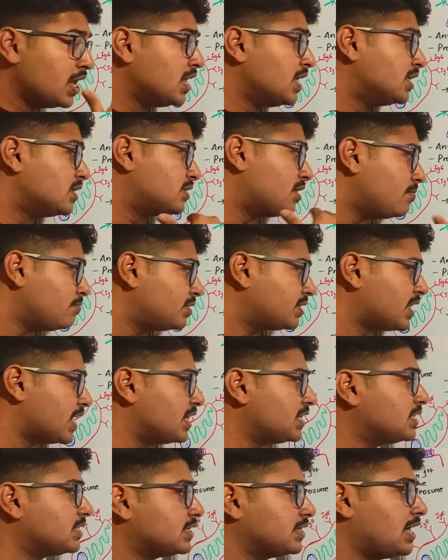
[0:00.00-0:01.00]
some
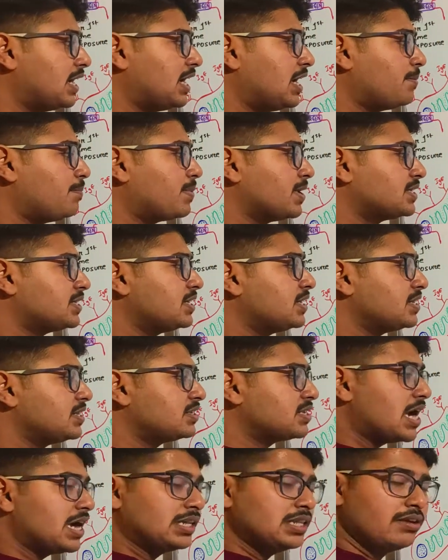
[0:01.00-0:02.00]
cells that are present
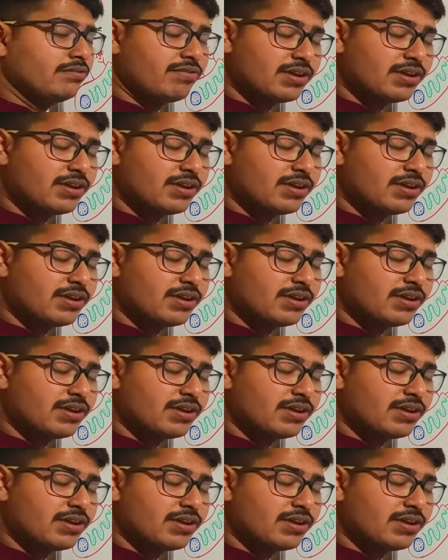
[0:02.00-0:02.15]
inside the